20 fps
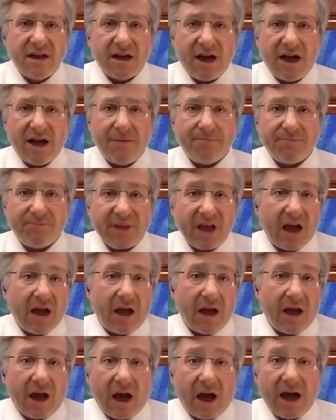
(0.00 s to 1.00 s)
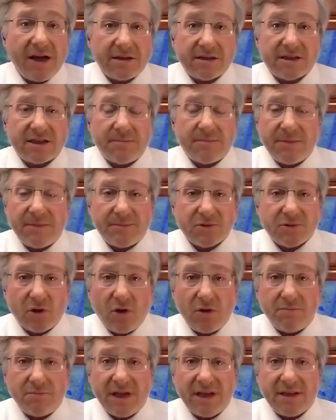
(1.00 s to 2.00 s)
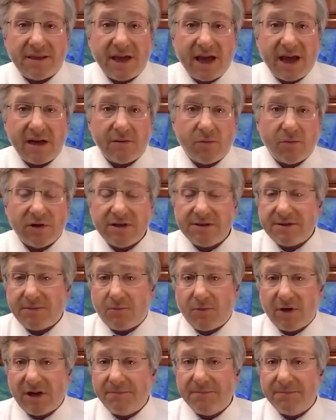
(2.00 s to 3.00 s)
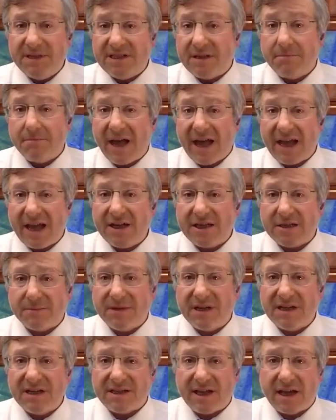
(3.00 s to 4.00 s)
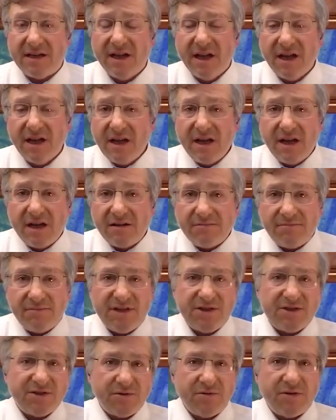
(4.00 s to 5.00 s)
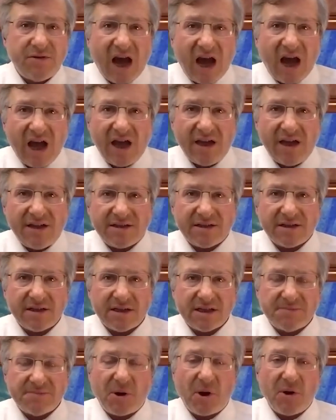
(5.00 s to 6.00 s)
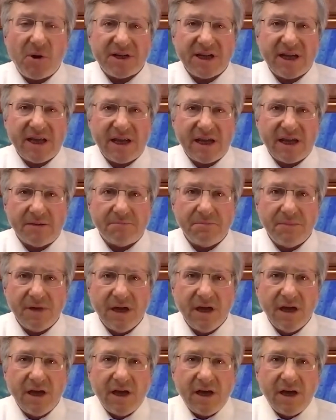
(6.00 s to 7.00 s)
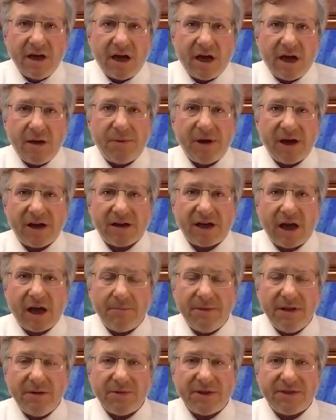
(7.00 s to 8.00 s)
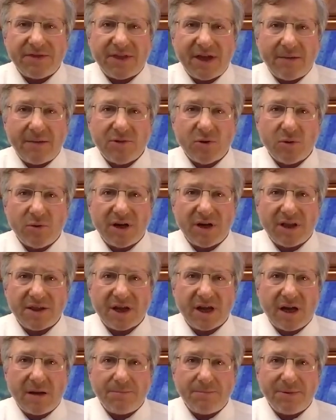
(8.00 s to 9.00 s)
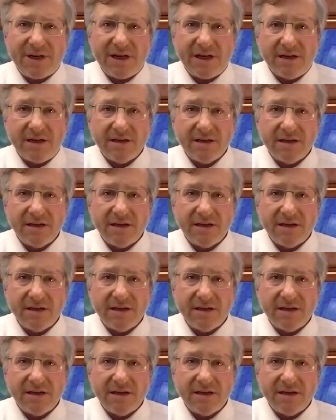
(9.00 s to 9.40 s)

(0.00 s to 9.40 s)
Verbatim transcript: um, I, some of them told me that one, is, one of them is in management. He said, these two guys spoke to him about coming with them to another company.